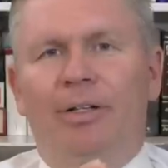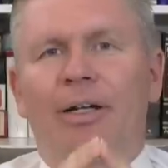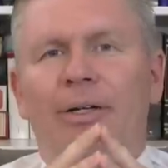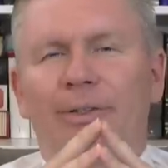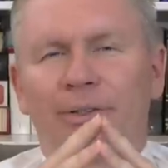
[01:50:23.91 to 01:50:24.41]
there
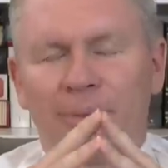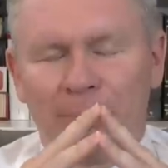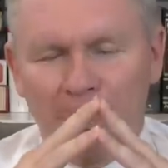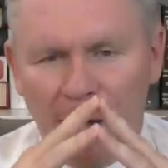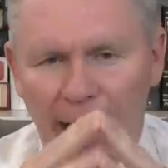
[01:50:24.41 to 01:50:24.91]
is
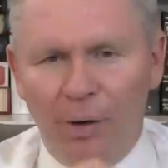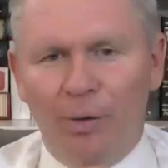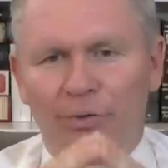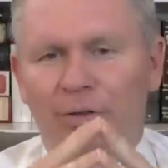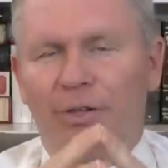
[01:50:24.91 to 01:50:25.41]

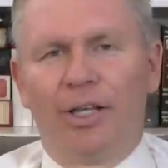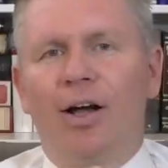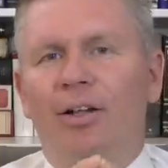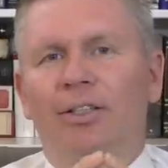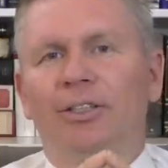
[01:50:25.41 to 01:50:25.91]
powerful
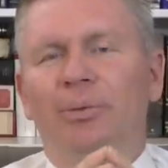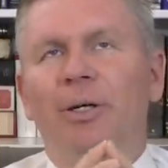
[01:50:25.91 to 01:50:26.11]
theology.